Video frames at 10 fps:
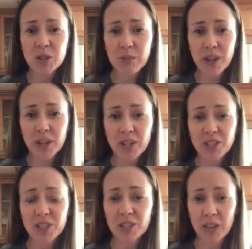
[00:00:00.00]
your
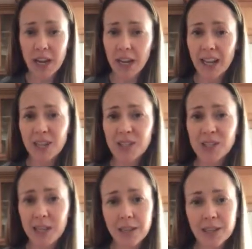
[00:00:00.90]
mirrors, your granite, your
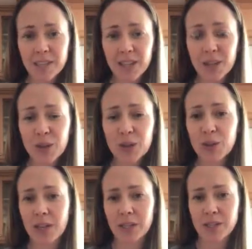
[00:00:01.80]
stainless steel,
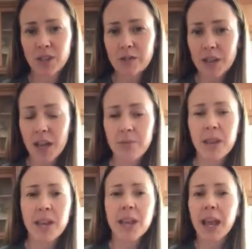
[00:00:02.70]
your glass stovetop,
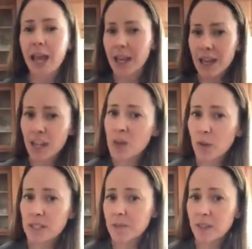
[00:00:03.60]
anything you
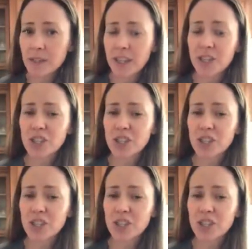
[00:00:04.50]
want to be clean and